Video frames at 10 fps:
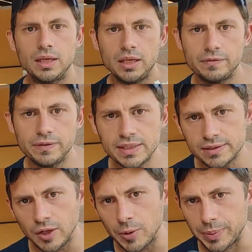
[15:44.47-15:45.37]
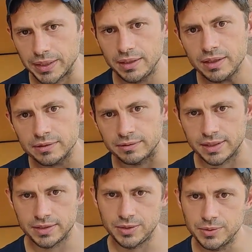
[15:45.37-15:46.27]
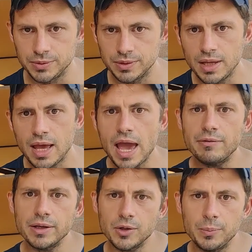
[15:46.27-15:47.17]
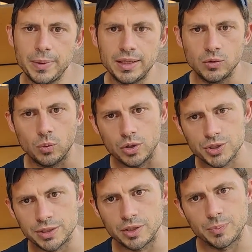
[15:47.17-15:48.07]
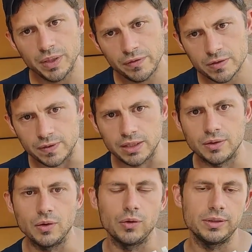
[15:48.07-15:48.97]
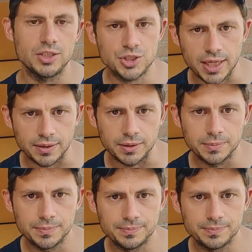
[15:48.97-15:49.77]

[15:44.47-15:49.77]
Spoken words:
If this topic interests you, I recommend watching the previous video on this channel.